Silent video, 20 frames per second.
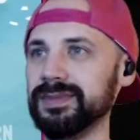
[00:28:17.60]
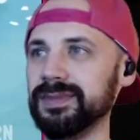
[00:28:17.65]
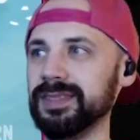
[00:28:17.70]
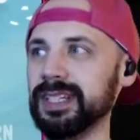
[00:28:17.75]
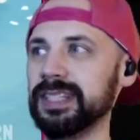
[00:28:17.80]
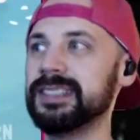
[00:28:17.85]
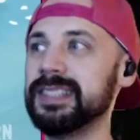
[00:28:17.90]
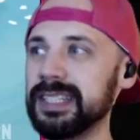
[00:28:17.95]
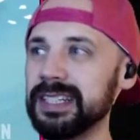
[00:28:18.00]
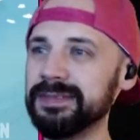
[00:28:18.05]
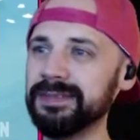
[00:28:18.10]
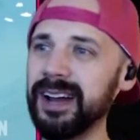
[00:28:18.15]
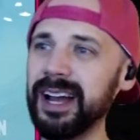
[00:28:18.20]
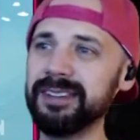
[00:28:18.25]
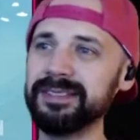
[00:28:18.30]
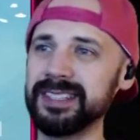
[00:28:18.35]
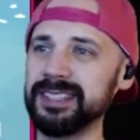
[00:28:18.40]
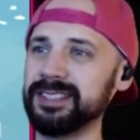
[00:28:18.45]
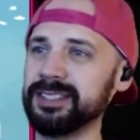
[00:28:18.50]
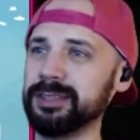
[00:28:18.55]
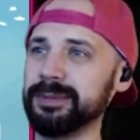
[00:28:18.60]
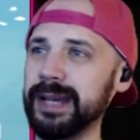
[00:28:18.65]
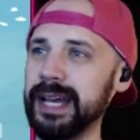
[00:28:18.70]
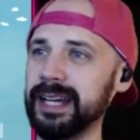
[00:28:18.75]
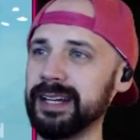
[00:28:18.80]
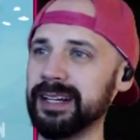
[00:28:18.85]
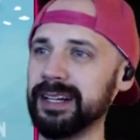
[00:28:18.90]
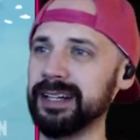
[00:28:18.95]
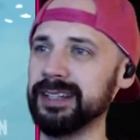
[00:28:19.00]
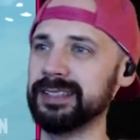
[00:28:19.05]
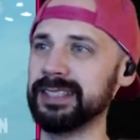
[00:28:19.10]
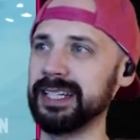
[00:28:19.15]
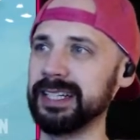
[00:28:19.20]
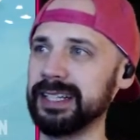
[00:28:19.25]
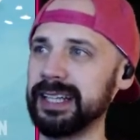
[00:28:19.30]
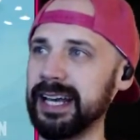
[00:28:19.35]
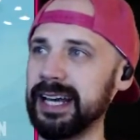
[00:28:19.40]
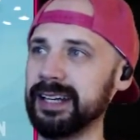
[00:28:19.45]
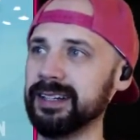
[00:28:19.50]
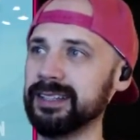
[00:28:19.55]
See, 5 isn't too bad. I'll take
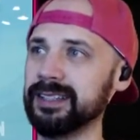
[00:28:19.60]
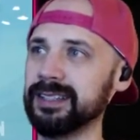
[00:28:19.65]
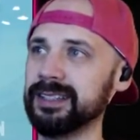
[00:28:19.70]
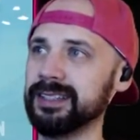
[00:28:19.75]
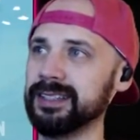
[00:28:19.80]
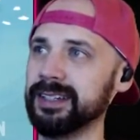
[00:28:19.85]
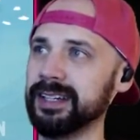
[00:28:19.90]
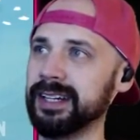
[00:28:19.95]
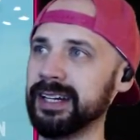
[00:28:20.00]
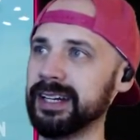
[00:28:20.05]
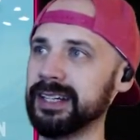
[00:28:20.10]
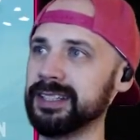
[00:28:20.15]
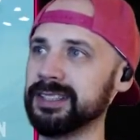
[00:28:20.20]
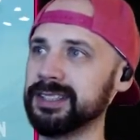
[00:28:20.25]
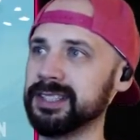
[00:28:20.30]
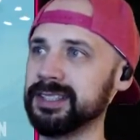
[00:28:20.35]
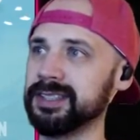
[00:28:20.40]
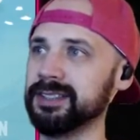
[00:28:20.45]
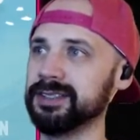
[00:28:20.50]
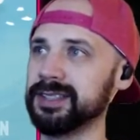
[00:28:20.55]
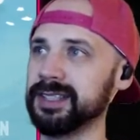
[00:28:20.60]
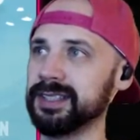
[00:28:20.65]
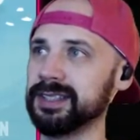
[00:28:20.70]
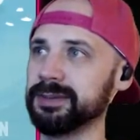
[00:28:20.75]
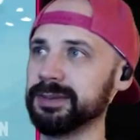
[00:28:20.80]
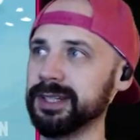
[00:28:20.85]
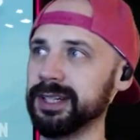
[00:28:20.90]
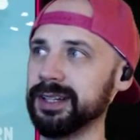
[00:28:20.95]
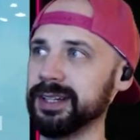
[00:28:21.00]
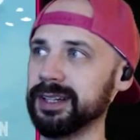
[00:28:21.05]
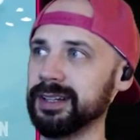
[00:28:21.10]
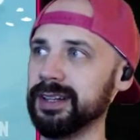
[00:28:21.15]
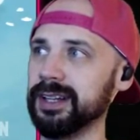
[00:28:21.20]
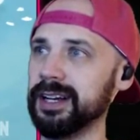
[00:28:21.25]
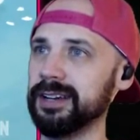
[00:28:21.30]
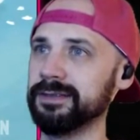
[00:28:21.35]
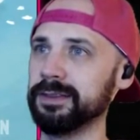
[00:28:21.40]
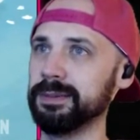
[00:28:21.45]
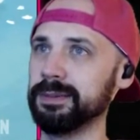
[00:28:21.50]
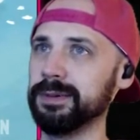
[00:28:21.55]
that. And I can just use this 3 on the
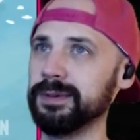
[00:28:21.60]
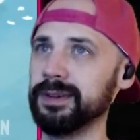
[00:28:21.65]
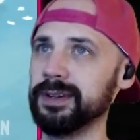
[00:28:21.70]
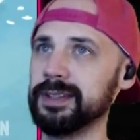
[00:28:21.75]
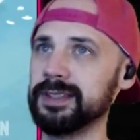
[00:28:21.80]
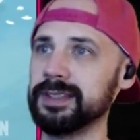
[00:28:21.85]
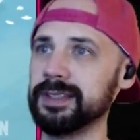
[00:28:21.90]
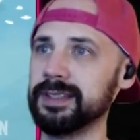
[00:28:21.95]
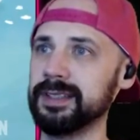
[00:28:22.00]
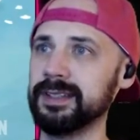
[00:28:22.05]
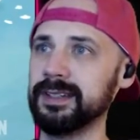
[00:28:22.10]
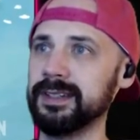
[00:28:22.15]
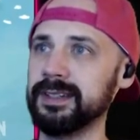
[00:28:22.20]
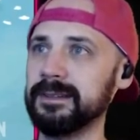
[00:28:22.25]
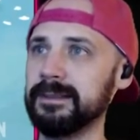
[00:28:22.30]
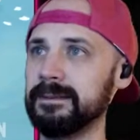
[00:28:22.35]
claw for poison.